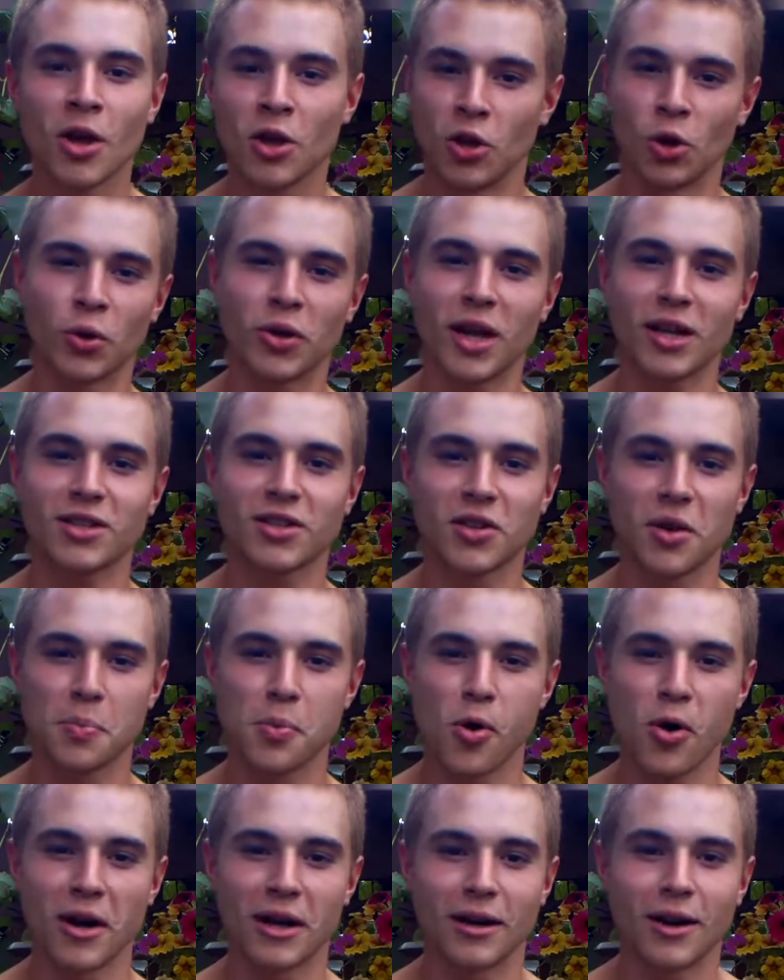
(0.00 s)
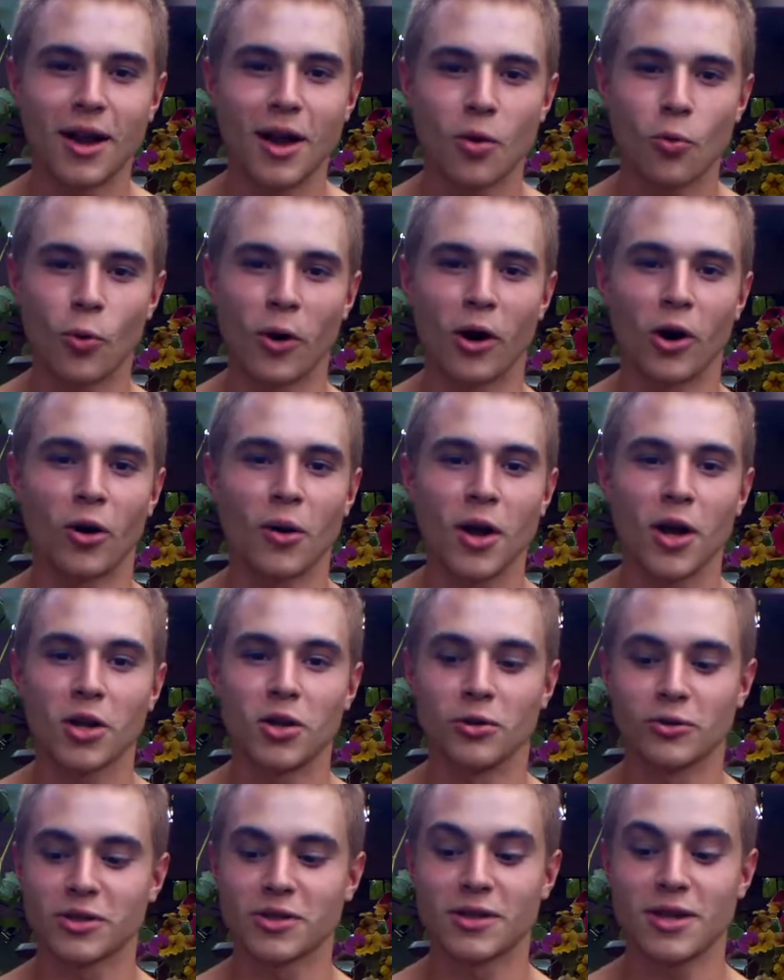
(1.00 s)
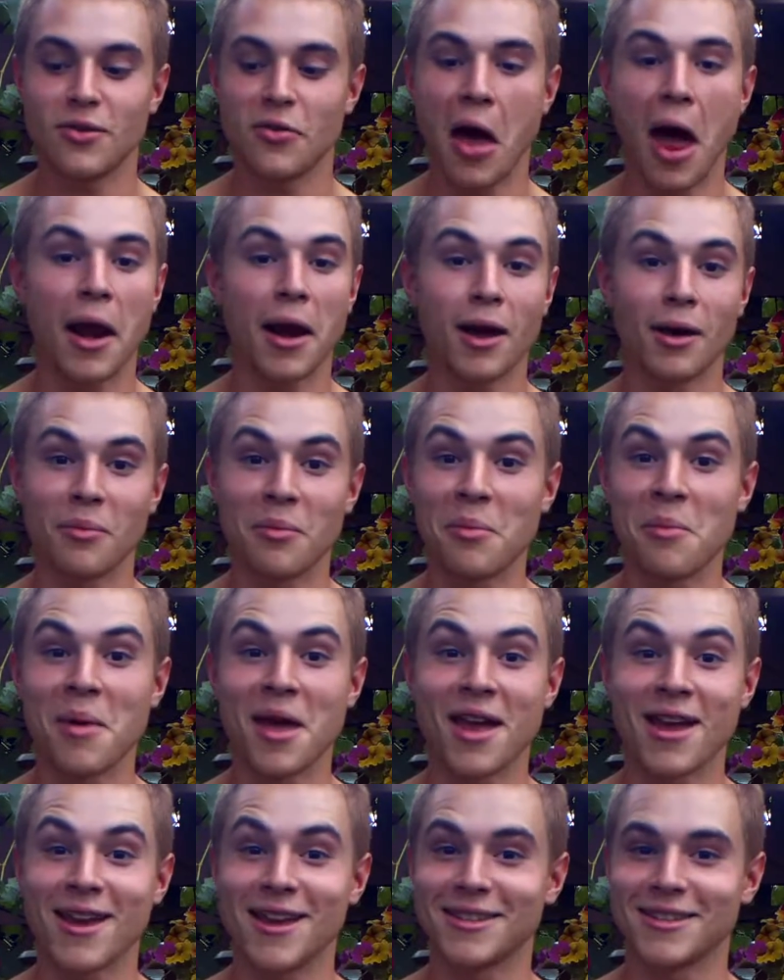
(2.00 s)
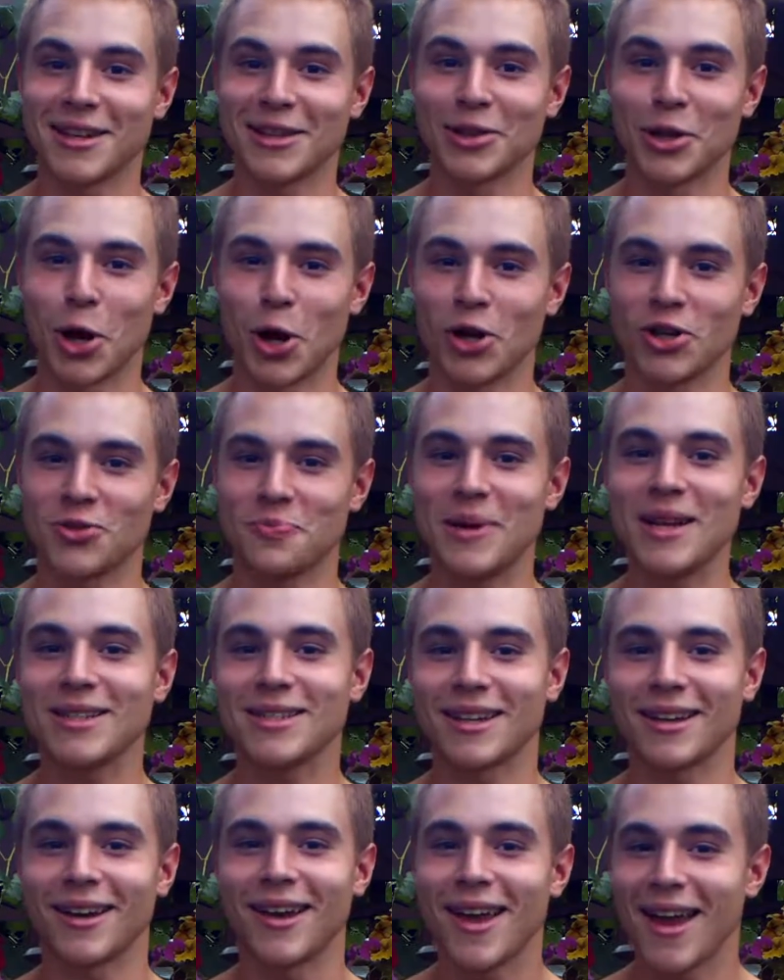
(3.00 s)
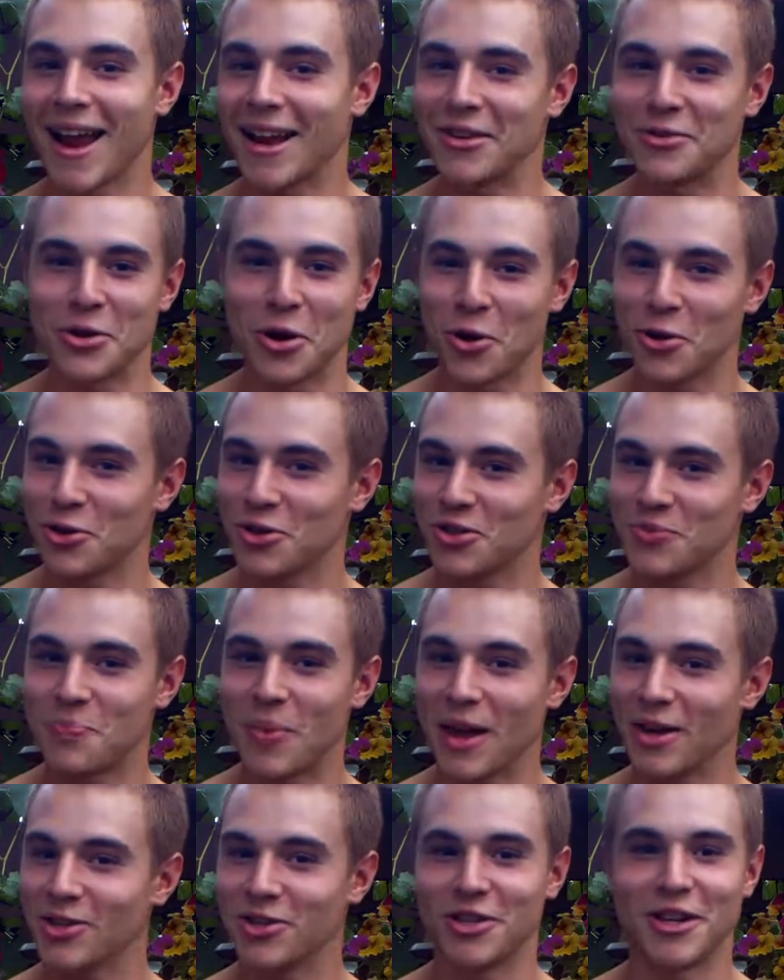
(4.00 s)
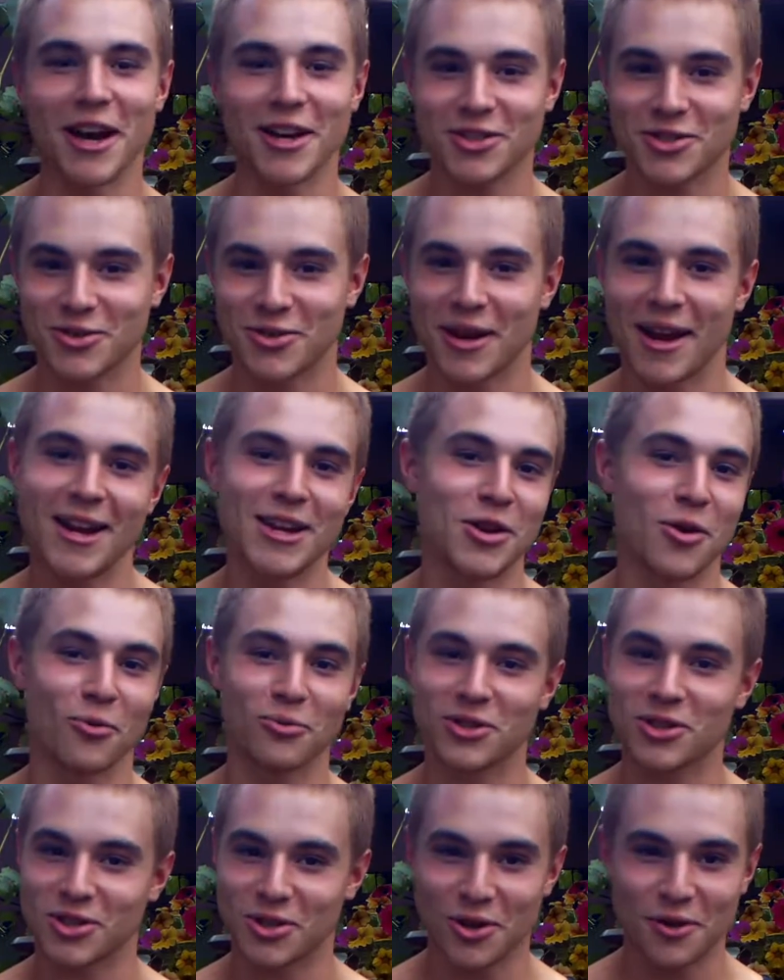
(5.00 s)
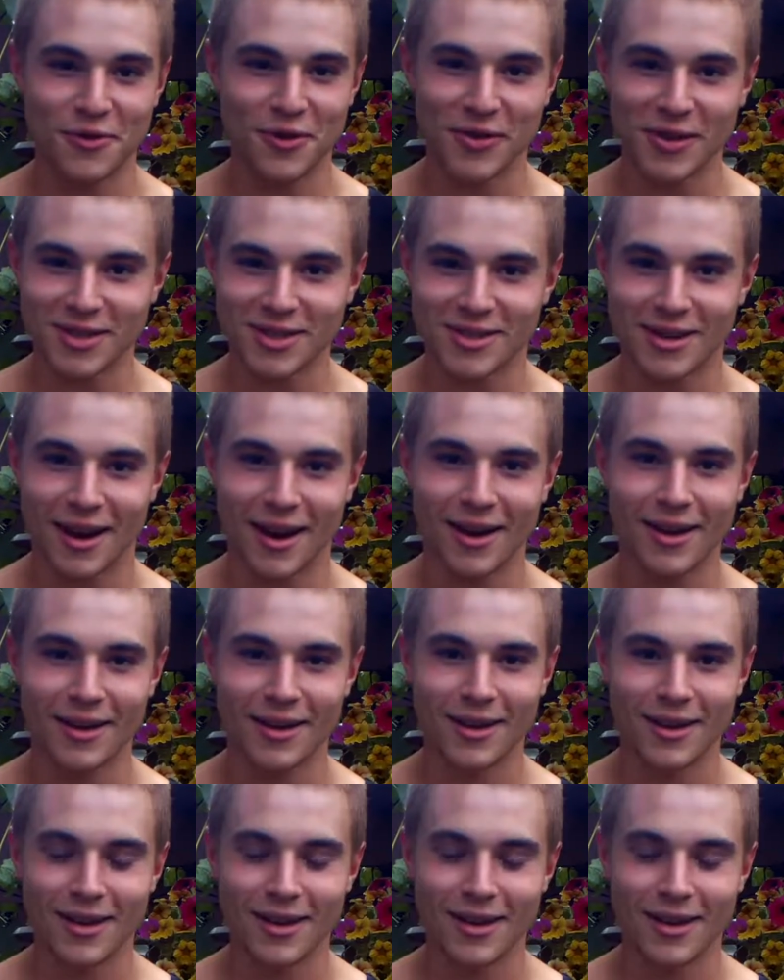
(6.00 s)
You'll get to the point where you'll see that amazing large pizza and you just binged yesterday, you don't deserve it this day,